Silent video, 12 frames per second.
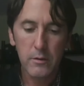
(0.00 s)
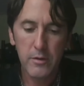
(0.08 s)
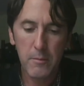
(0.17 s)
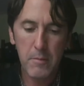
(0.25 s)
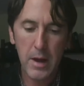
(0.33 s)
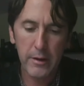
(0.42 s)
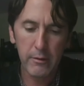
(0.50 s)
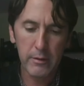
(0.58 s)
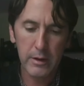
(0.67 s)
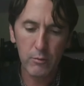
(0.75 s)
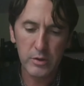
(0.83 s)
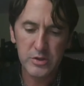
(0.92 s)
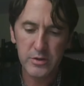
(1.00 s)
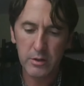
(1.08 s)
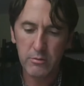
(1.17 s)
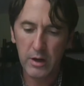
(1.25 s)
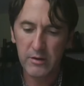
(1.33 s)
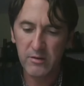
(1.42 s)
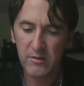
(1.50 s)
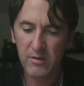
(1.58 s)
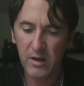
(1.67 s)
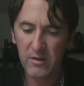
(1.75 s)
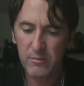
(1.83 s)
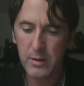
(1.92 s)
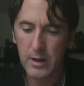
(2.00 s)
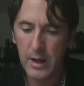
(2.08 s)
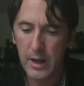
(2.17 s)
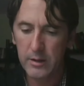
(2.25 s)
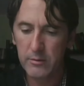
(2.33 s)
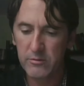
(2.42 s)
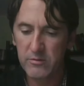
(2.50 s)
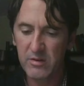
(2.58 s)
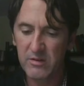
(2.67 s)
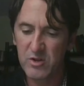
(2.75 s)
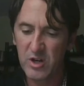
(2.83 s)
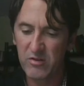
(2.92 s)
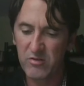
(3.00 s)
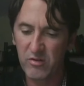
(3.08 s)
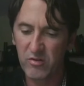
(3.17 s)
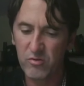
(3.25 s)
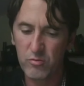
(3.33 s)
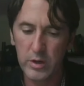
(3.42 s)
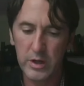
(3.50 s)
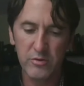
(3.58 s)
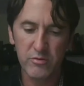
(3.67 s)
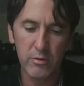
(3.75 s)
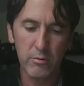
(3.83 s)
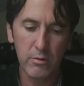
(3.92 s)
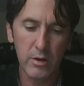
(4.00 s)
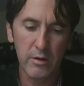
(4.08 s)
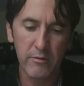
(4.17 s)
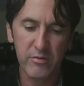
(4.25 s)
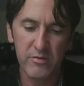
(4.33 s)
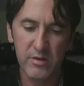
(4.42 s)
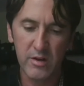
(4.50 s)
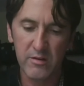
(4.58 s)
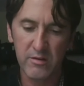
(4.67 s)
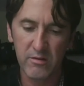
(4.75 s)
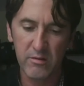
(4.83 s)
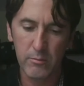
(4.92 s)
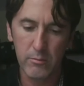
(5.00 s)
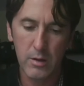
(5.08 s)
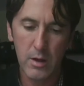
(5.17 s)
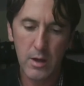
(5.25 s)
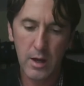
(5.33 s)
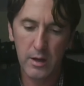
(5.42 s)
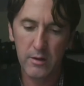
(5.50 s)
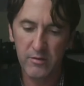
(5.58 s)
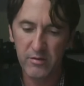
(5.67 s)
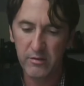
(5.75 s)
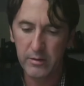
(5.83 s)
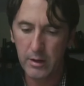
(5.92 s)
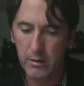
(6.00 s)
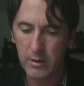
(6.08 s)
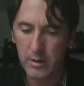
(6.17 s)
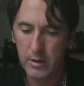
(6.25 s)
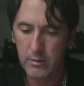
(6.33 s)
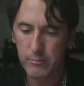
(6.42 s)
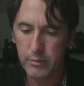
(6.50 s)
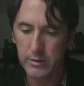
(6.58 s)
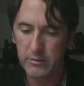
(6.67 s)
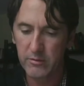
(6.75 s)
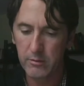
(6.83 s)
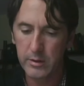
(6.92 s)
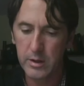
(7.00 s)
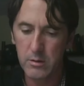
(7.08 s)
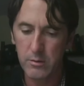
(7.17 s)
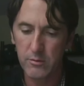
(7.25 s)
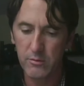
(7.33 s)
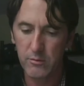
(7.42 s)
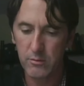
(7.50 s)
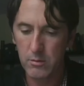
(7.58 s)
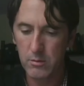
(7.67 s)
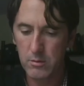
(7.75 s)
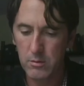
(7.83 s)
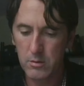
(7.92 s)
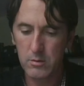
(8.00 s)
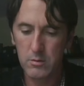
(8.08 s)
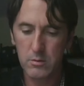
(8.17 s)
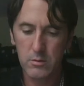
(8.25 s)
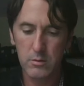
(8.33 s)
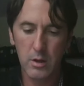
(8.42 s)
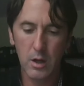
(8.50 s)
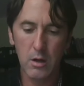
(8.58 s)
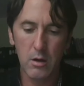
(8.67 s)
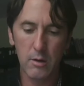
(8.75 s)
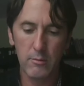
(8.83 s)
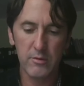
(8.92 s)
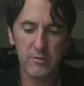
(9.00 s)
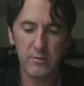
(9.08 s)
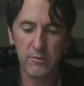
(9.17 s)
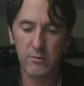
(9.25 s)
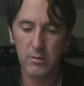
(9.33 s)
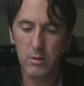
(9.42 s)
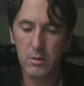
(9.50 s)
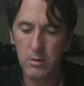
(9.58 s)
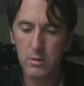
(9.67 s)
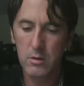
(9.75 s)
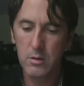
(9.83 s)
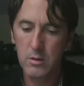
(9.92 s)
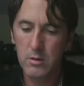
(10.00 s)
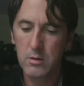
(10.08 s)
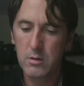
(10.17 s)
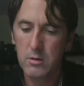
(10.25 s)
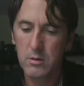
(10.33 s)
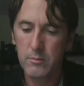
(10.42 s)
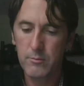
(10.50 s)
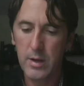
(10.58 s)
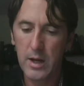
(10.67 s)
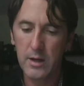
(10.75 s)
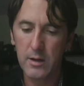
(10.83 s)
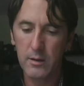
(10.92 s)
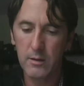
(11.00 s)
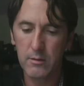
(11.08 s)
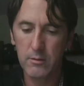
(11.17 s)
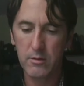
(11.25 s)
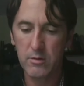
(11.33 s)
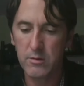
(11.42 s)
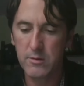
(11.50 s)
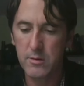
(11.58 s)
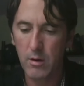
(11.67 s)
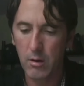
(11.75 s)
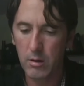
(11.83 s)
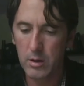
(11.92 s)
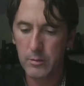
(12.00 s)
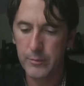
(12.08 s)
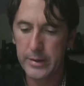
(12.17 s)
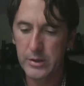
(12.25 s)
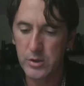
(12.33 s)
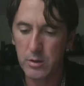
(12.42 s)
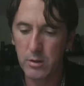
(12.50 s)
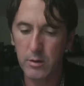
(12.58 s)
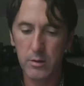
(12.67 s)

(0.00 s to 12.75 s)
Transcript: The manner in which the crisis has been handled suggests a strange union of cynicism and hysteria in Britain's leaders. The Economist is painting the dark picture.